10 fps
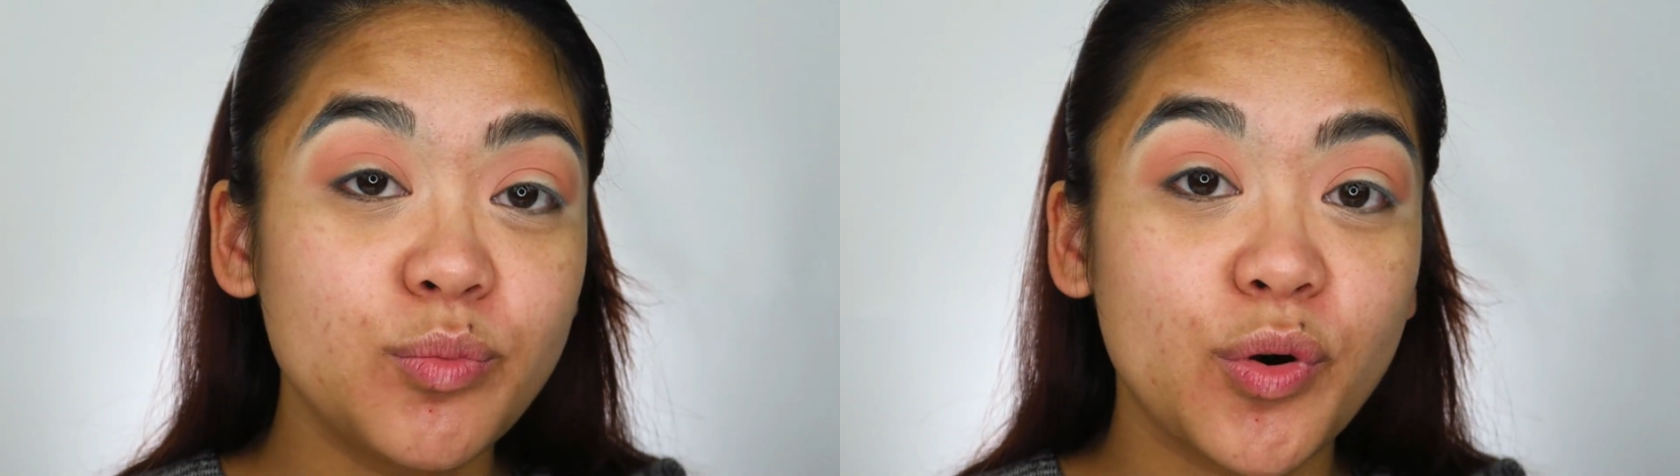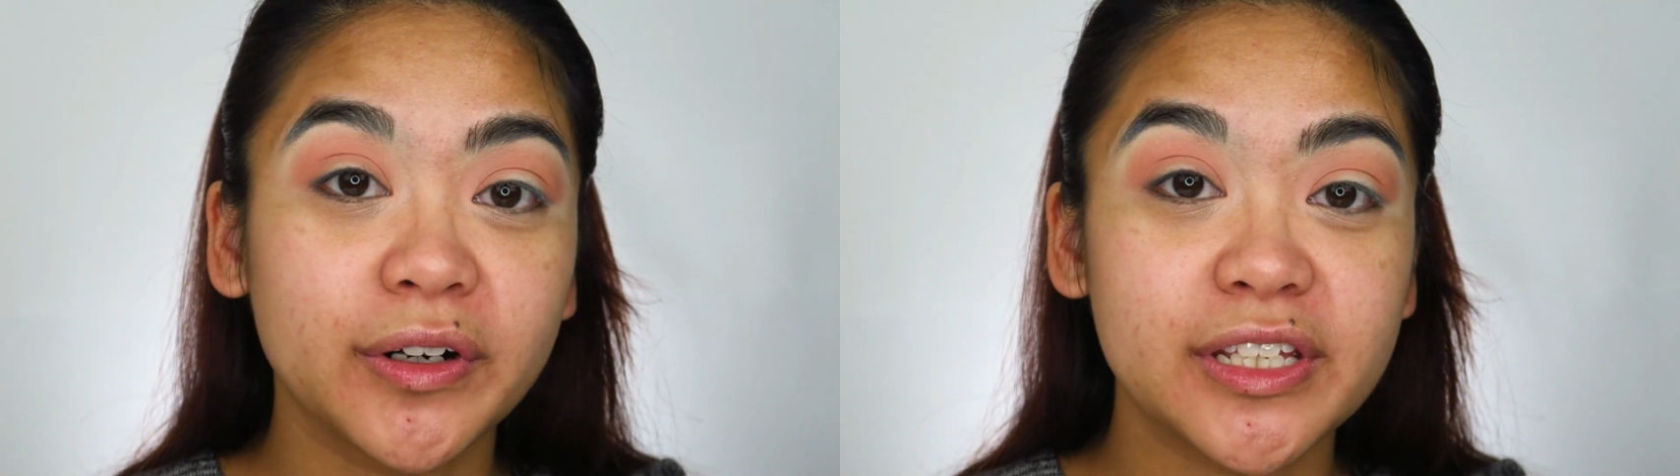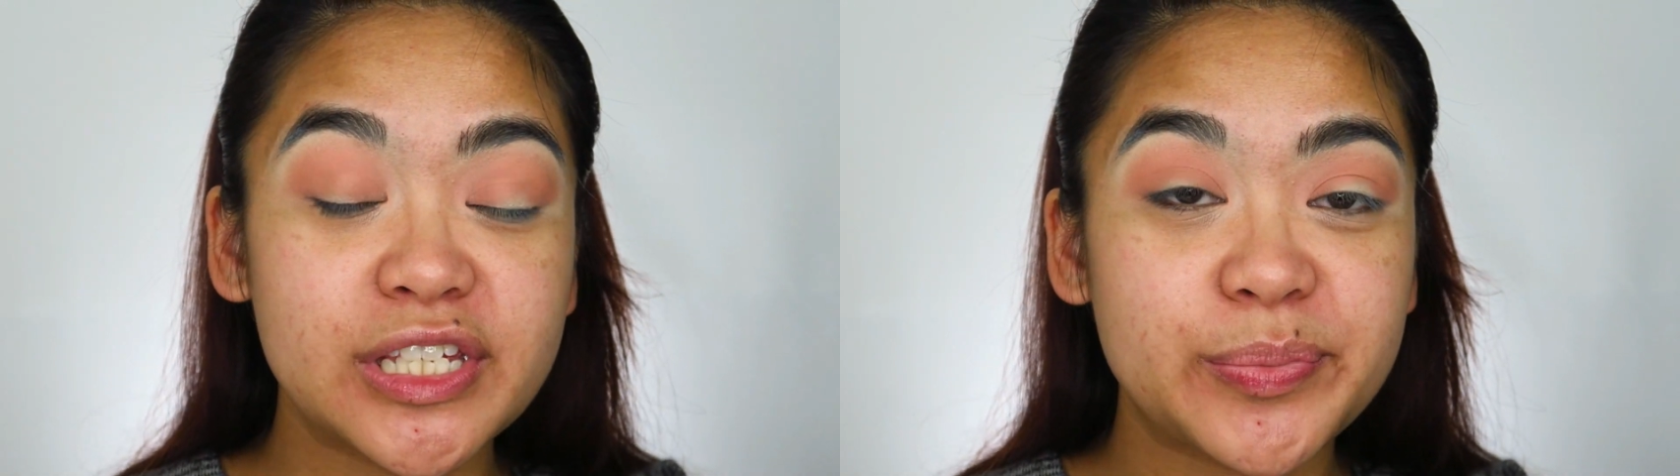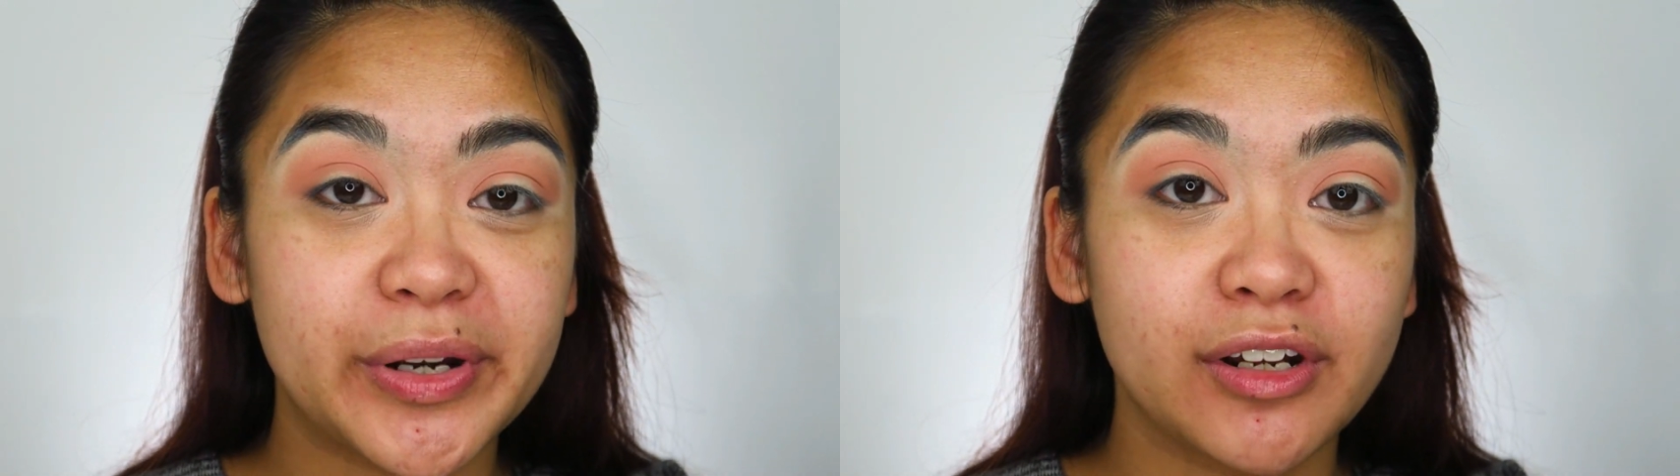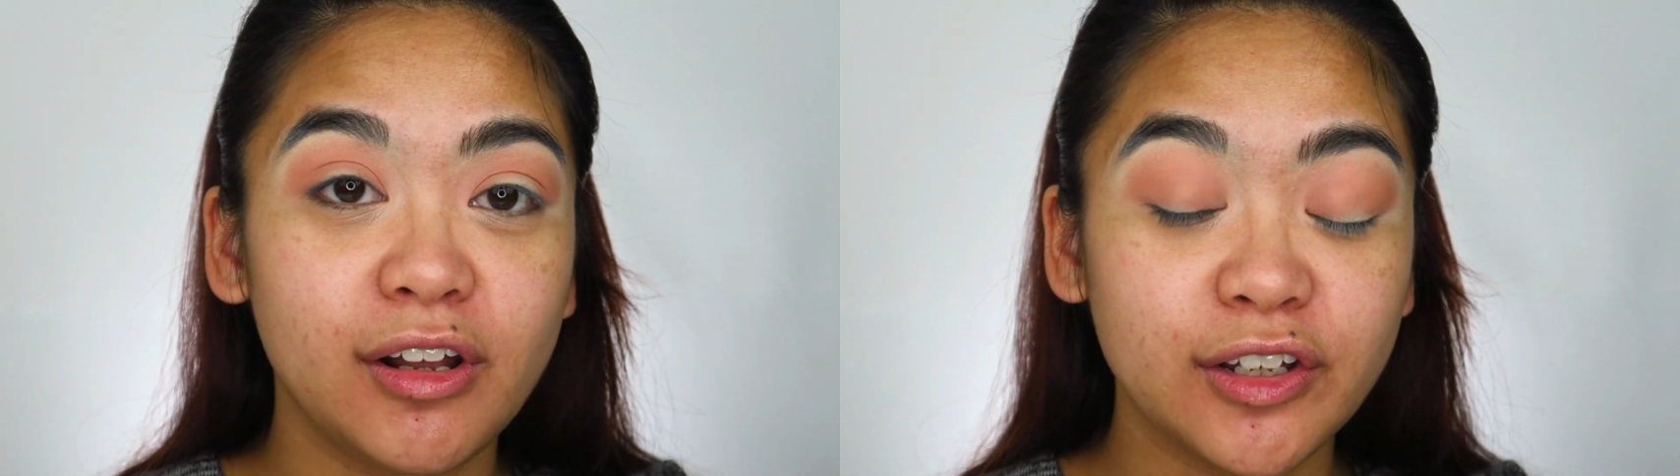Morgan
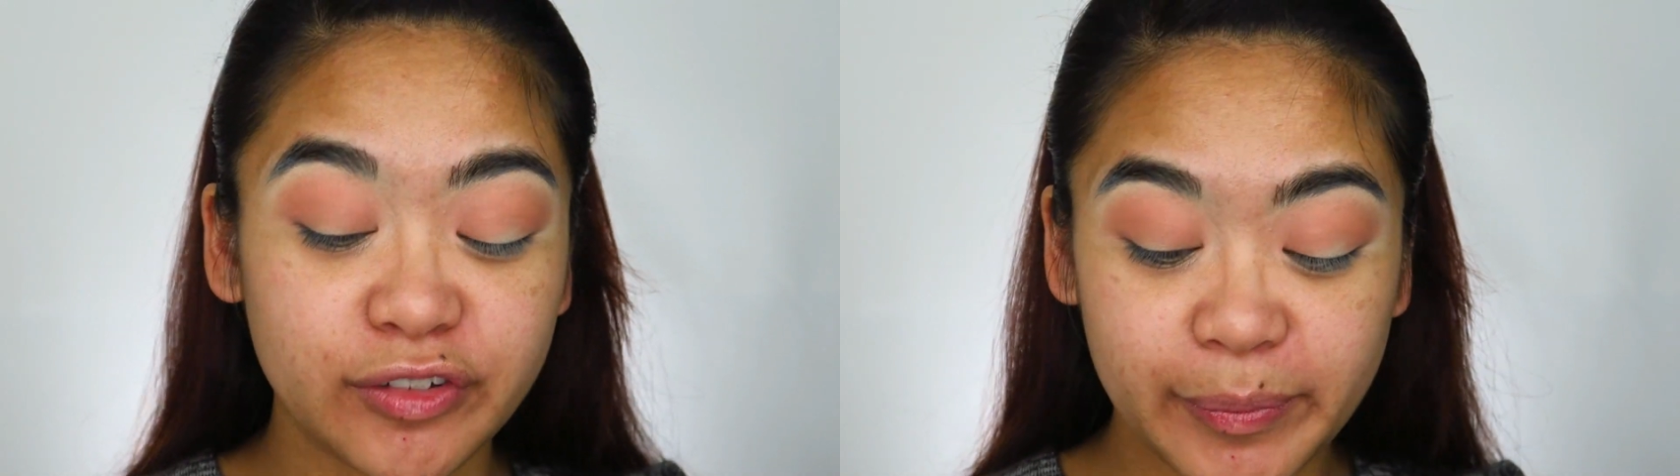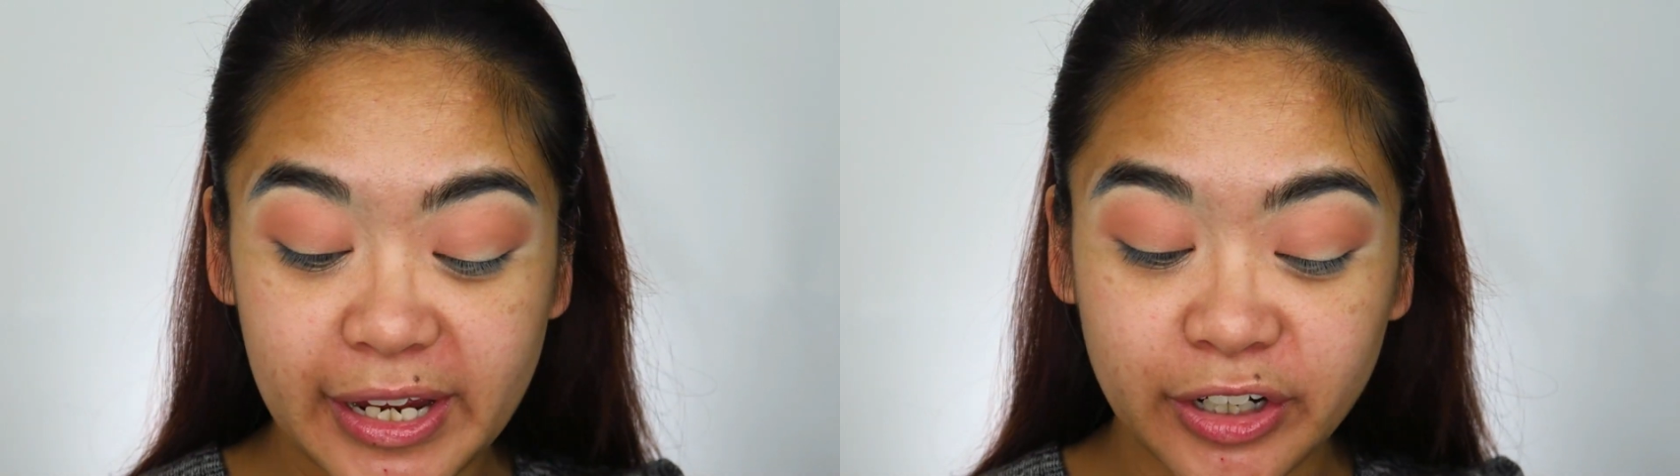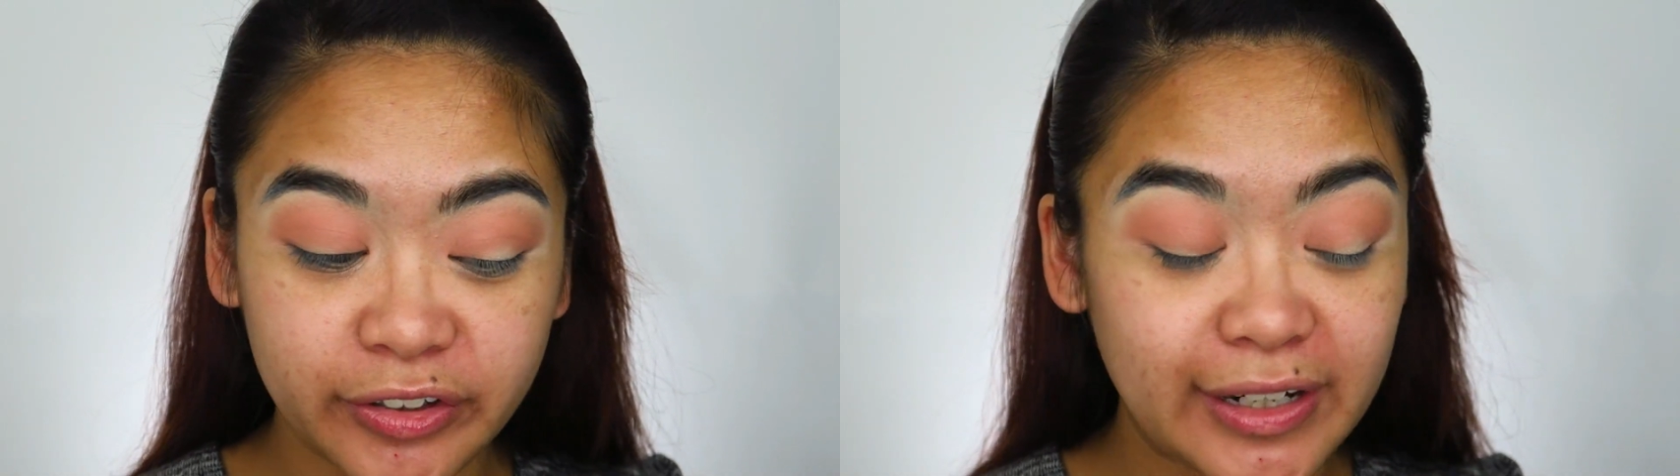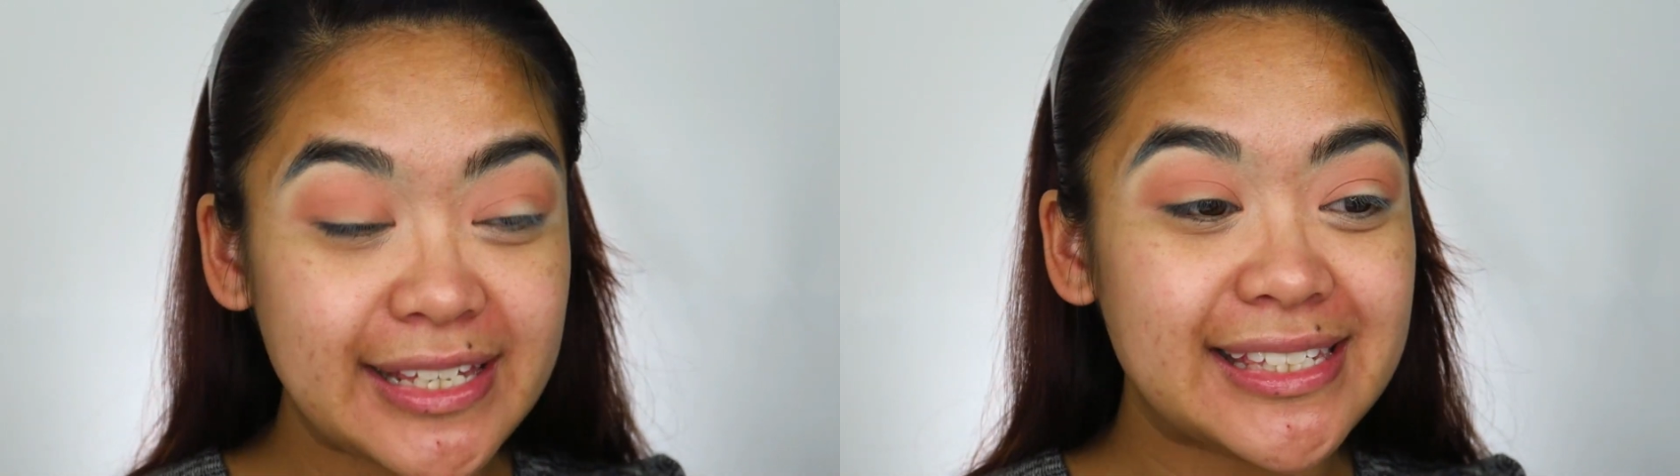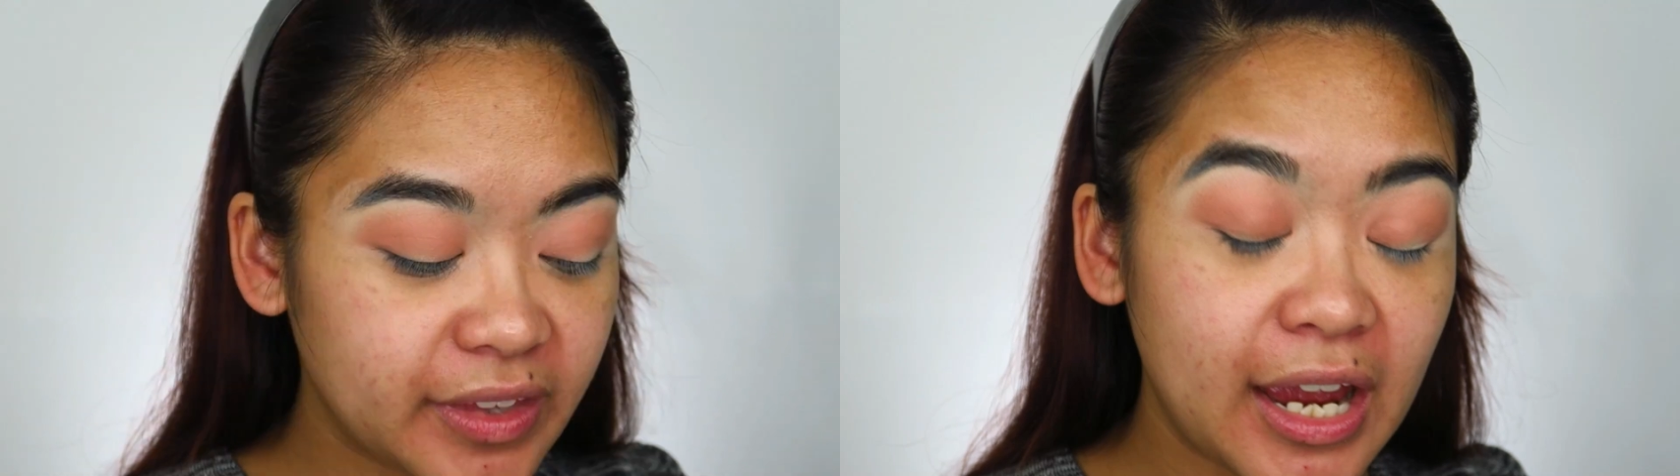spread all over my
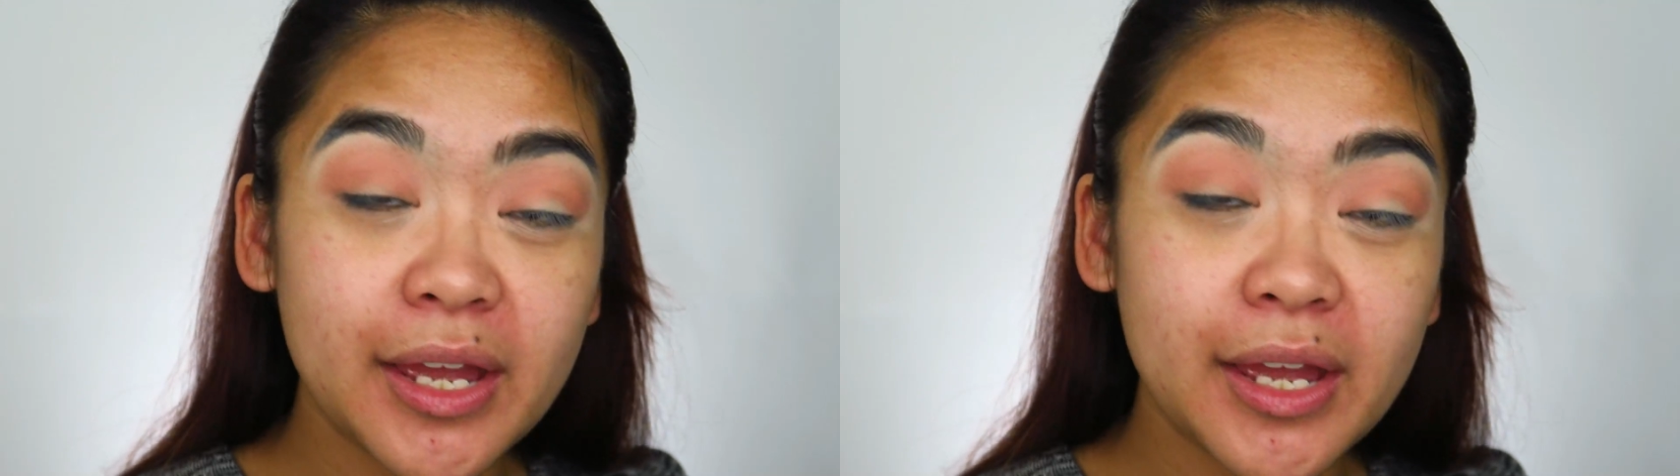crease,